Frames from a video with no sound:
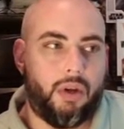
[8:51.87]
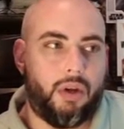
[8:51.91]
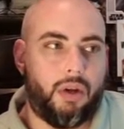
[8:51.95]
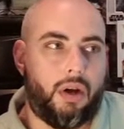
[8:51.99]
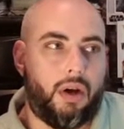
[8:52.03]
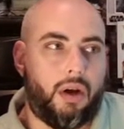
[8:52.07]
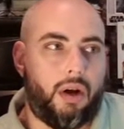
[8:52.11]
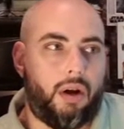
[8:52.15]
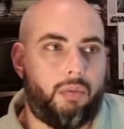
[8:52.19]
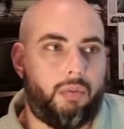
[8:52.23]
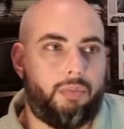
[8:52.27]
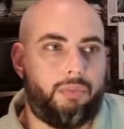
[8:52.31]

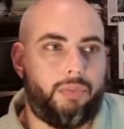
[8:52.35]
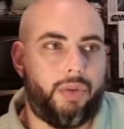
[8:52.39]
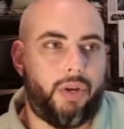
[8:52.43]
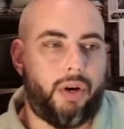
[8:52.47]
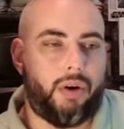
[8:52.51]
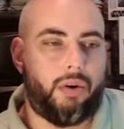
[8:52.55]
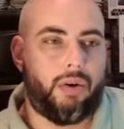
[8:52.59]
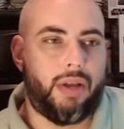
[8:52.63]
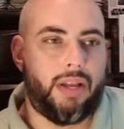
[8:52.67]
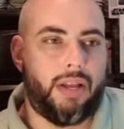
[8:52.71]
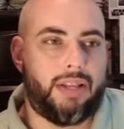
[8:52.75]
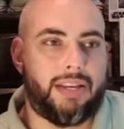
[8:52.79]
Um, you
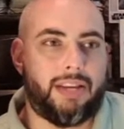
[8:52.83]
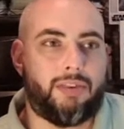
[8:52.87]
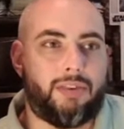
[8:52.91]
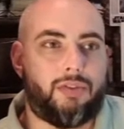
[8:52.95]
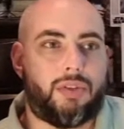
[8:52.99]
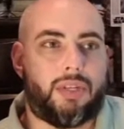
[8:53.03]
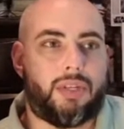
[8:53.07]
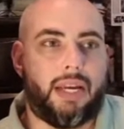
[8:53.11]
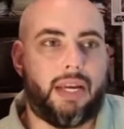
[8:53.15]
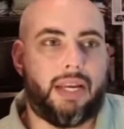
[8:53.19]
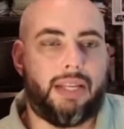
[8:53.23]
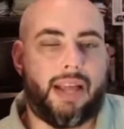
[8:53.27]
know, it's
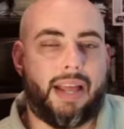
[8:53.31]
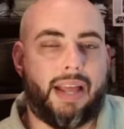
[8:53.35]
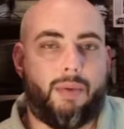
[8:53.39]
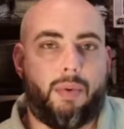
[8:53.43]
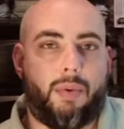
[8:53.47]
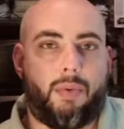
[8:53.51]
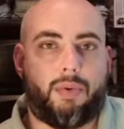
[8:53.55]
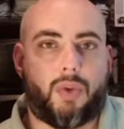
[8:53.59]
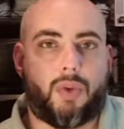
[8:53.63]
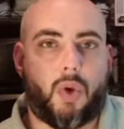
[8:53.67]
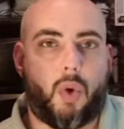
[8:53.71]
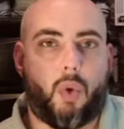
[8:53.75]
interesting that
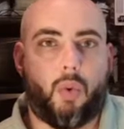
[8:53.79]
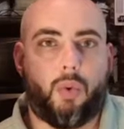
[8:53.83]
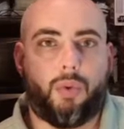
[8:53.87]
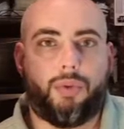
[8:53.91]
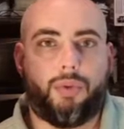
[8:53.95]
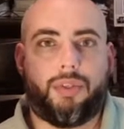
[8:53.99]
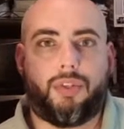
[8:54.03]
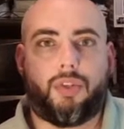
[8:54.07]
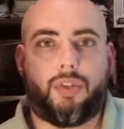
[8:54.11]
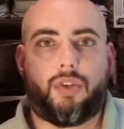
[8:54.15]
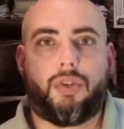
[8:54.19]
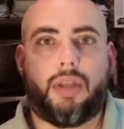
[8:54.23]
we were
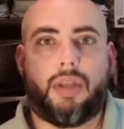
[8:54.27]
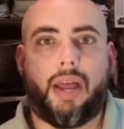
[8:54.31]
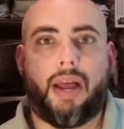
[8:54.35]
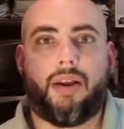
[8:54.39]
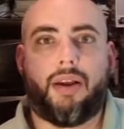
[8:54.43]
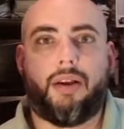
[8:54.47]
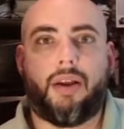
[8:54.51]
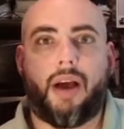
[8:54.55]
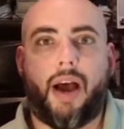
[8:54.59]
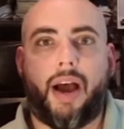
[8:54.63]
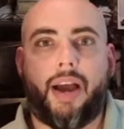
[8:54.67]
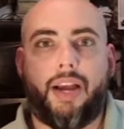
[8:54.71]
told
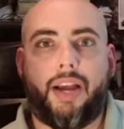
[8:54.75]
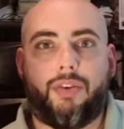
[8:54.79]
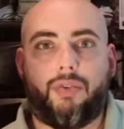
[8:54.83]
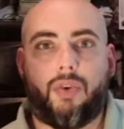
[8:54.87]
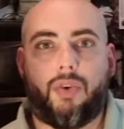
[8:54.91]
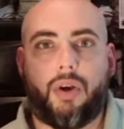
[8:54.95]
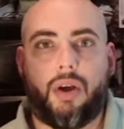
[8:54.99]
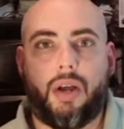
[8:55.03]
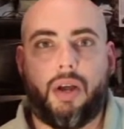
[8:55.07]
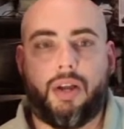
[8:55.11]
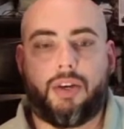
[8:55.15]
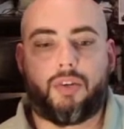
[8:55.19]
that
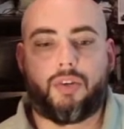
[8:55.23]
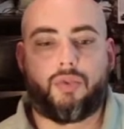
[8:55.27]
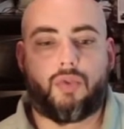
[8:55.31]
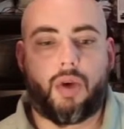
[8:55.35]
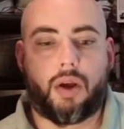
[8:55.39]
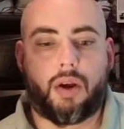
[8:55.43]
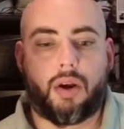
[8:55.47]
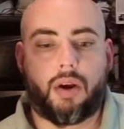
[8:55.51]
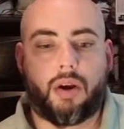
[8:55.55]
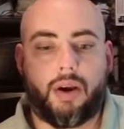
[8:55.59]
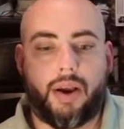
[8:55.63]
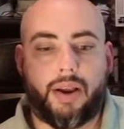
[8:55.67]
Hydra and
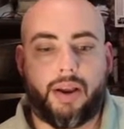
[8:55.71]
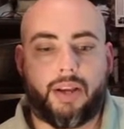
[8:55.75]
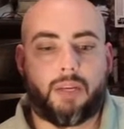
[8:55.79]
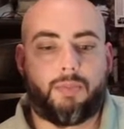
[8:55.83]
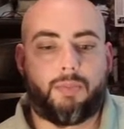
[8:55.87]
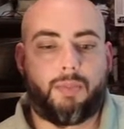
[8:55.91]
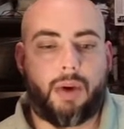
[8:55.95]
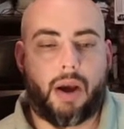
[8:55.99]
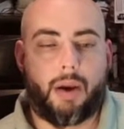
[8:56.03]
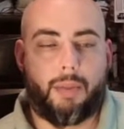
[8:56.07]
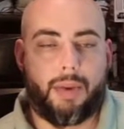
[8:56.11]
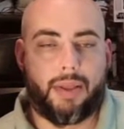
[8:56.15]
Strucker
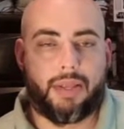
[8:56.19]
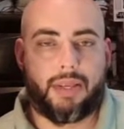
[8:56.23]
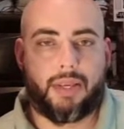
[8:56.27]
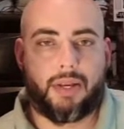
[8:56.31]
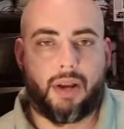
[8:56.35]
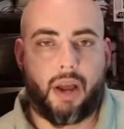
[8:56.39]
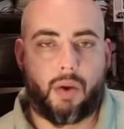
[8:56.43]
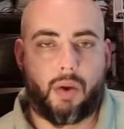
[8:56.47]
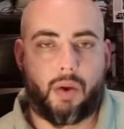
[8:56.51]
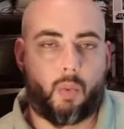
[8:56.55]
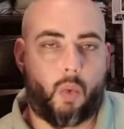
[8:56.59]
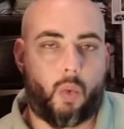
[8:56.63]

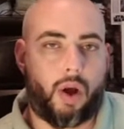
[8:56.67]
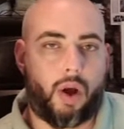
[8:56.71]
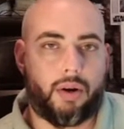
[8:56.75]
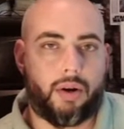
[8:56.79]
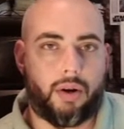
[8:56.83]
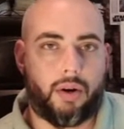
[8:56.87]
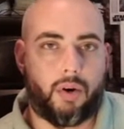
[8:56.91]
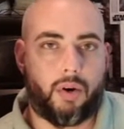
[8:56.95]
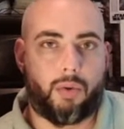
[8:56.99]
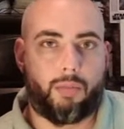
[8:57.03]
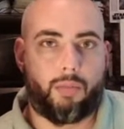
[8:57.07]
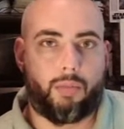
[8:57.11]
experimented on
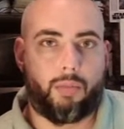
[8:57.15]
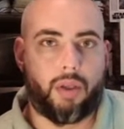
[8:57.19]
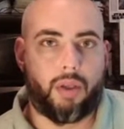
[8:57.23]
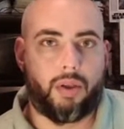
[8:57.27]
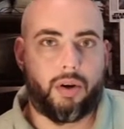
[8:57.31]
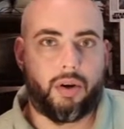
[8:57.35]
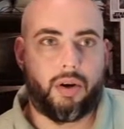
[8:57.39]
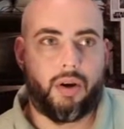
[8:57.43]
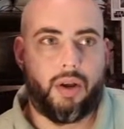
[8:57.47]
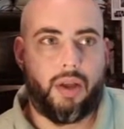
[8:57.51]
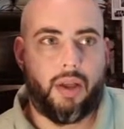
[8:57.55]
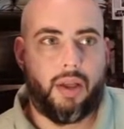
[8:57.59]
Wanda and her
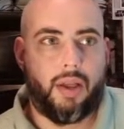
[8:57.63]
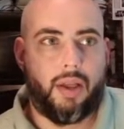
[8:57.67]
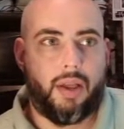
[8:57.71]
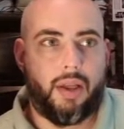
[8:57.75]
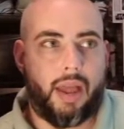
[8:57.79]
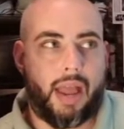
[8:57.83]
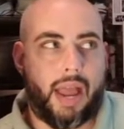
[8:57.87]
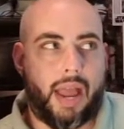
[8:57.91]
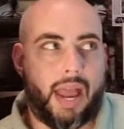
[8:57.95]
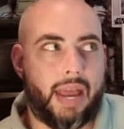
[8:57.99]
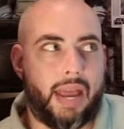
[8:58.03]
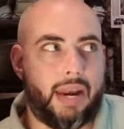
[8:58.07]
brother,
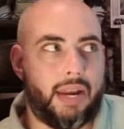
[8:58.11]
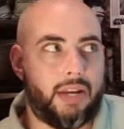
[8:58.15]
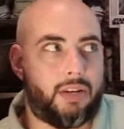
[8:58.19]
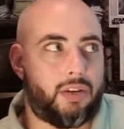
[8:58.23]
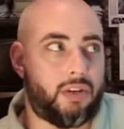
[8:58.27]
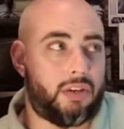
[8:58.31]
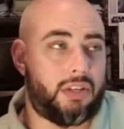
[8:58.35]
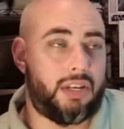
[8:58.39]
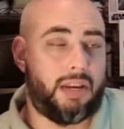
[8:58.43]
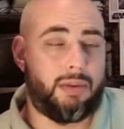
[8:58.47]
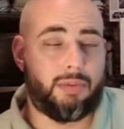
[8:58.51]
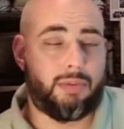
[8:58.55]
and it
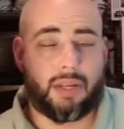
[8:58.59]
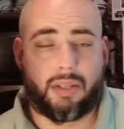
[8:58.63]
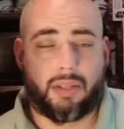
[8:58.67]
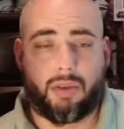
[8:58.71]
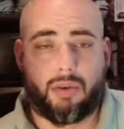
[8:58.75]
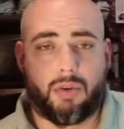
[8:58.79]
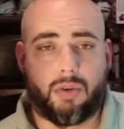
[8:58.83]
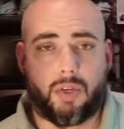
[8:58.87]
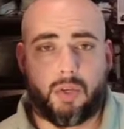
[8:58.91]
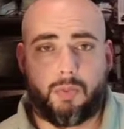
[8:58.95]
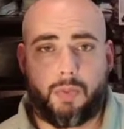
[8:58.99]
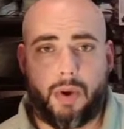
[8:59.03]
just seems like
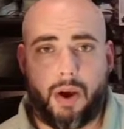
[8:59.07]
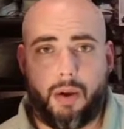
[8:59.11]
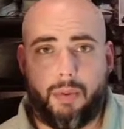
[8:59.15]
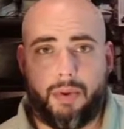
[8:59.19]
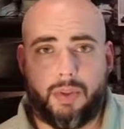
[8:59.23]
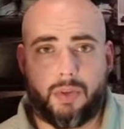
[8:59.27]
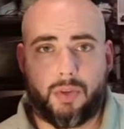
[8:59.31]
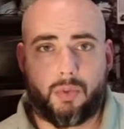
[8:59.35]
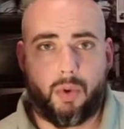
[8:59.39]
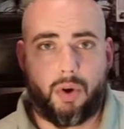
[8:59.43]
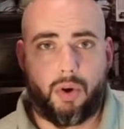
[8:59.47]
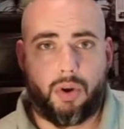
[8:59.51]
those
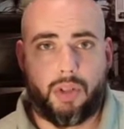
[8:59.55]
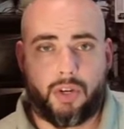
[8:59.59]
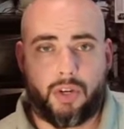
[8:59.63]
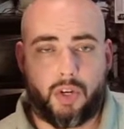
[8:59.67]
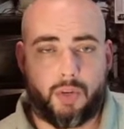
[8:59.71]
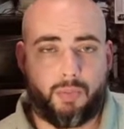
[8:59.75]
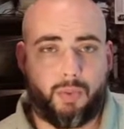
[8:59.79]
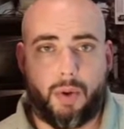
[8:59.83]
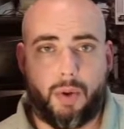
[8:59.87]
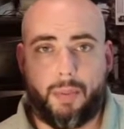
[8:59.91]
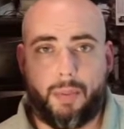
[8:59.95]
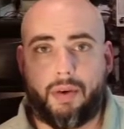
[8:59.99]
experiments were let's
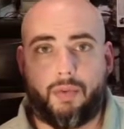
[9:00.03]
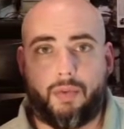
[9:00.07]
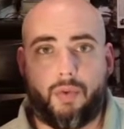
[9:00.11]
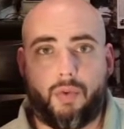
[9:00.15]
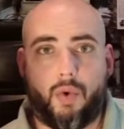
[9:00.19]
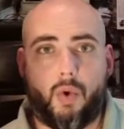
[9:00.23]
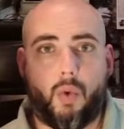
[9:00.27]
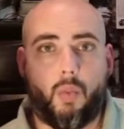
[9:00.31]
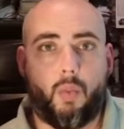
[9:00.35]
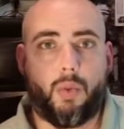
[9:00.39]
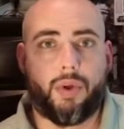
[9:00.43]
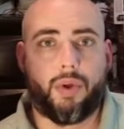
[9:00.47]
just put them in a
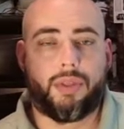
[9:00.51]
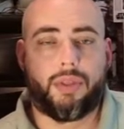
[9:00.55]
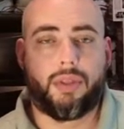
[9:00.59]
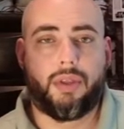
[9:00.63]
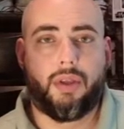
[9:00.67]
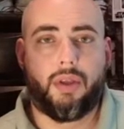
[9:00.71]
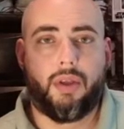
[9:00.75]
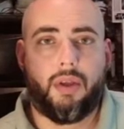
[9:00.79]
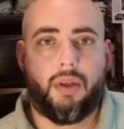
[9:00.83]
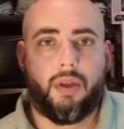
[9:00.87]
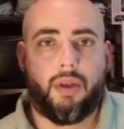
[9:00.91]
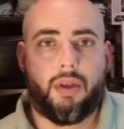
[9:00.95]
room with
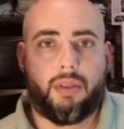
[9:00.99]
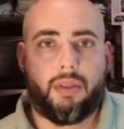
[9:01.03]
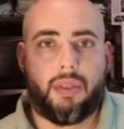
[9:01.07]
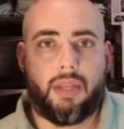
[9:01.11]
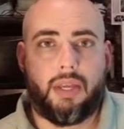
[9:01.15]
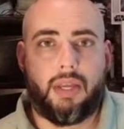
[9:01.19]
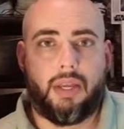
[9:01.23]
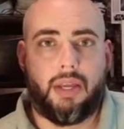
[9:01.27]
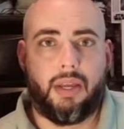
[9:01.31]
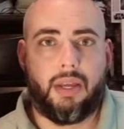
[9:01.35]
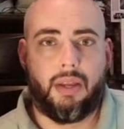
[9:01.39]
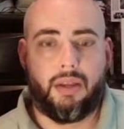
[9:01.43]

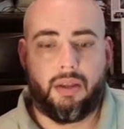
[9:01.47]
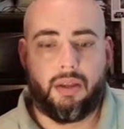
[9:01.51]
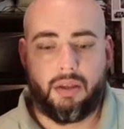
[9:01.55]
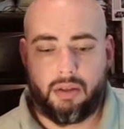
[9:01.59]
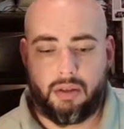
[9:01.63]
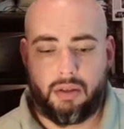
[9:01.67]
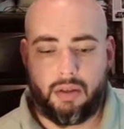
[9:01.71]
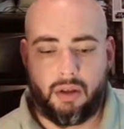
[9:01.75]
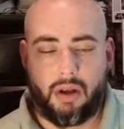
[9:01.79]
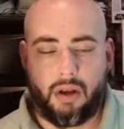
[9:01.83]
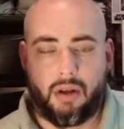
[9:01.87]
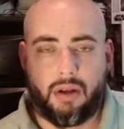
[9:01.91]
the
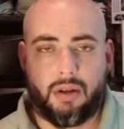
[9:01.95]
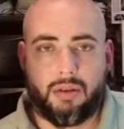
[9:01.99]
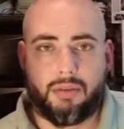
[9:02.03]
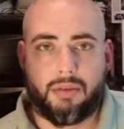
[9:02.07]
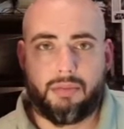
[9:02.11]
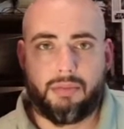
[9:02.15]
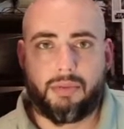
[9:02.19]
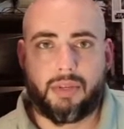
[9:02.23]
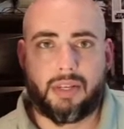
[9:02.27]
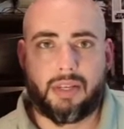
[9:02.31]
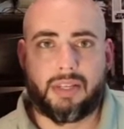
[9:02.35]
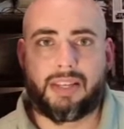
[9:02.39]
uh,
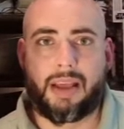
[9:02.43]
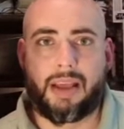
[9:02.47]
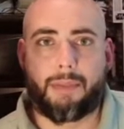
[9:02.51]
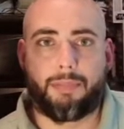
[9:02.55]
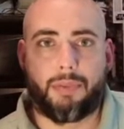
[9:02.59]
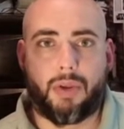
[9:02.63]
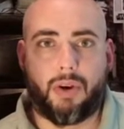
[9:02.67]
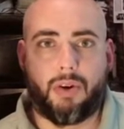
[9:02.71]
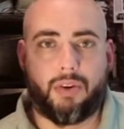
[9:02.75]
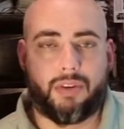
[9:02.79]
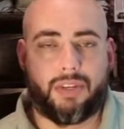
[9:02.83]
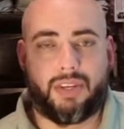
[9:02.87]
the
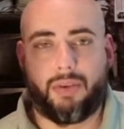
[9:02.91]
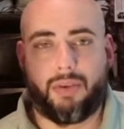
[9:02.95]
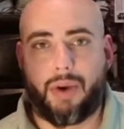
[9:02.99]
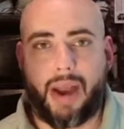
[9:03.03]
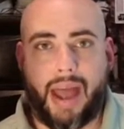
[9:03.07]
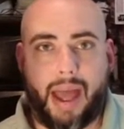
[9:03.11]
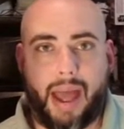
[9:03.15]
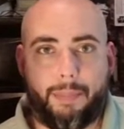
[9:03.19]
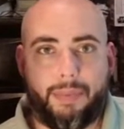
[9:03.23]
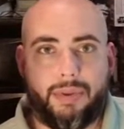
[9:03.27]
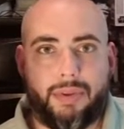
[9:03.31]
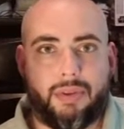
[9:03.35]
scepter and see what
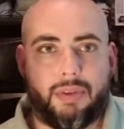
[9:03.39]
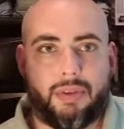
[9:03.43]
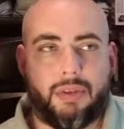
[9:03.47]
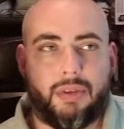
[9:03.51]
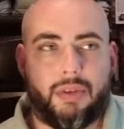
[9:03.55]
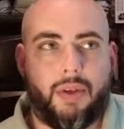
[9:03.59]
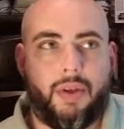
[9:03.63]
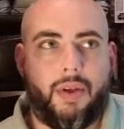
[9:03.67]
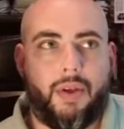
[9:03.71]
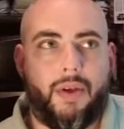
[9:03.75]
happens.